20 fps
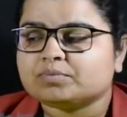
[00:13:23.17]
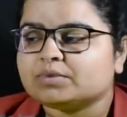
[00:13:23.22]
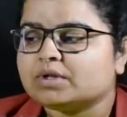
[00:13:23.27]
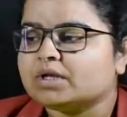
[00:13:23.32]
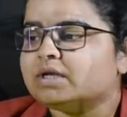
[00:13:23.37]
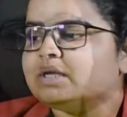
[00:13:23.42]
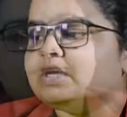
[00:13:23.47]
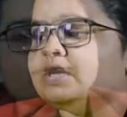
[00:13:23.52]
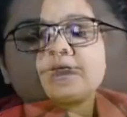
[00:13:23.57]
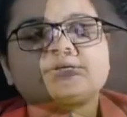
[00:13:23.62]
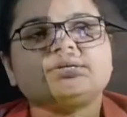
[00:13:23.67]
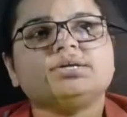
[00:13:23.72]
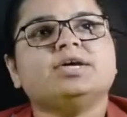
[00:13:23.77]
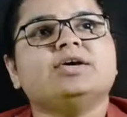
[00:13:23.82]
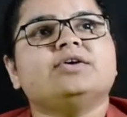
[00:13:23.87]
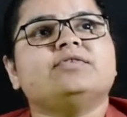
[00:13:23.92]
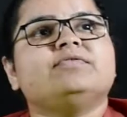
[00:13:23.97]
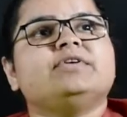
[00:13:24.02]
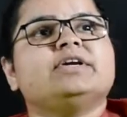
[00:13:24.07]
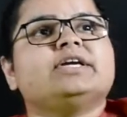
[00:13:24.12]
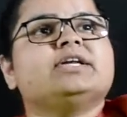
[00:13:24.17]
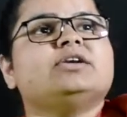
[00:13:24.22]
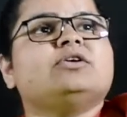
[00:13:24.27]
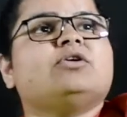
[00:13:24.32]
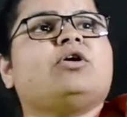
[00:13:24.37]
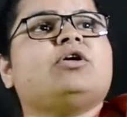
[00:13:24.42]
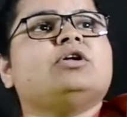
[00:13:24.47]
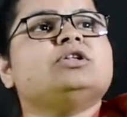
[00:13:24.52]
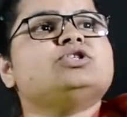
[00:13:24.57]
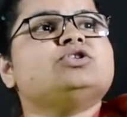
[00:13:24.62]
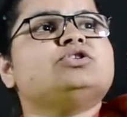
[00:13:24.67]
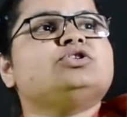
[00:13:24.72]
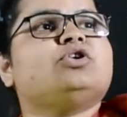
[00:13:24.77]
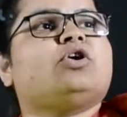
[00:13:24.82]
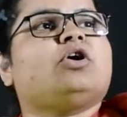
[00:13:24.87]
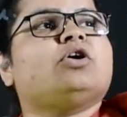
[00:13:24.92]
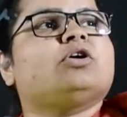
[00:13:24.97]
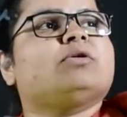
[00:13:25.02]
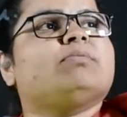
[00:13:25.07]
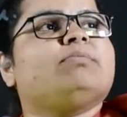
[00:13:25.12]
Here we can also
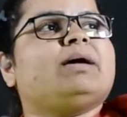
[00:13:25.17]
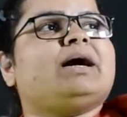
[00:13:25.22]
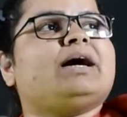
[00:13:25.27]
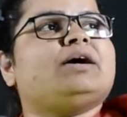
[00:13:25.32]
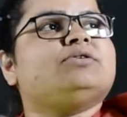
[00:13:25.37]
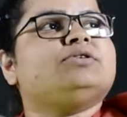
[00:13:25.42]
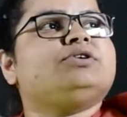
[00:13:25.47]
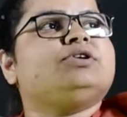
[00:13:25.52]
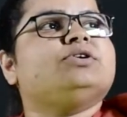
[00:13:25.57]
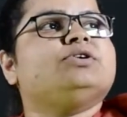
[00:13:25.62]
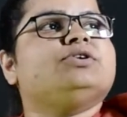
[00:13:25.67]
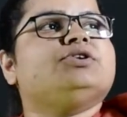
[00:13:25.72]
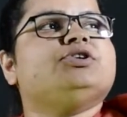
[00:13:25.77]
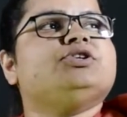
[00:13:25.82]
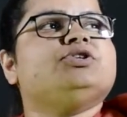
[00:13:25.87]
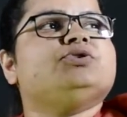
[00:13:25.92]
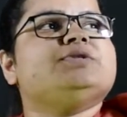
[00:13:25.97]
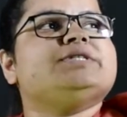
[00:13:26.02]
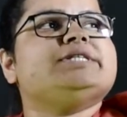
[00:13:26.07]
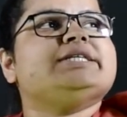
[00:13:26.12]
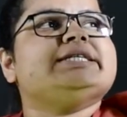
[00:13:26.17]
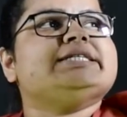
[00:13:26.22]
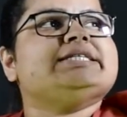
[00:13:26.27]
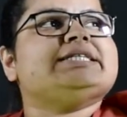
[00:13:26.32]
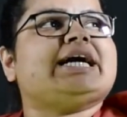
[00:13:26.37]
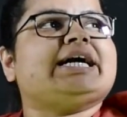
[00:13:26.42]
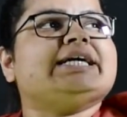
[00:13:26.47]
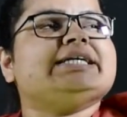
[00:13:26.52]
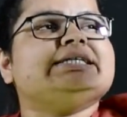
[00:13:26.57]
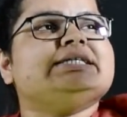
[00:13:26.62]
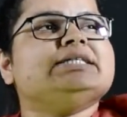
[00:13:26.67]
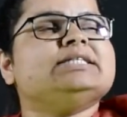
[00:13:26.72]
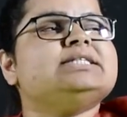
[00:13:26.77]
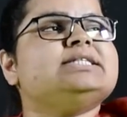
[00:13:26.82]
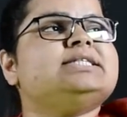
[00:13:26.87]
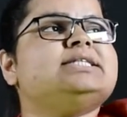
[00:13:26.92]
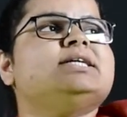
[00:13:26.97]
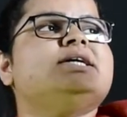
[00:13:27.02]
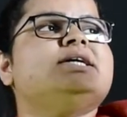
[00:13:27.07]
talk about using cycles.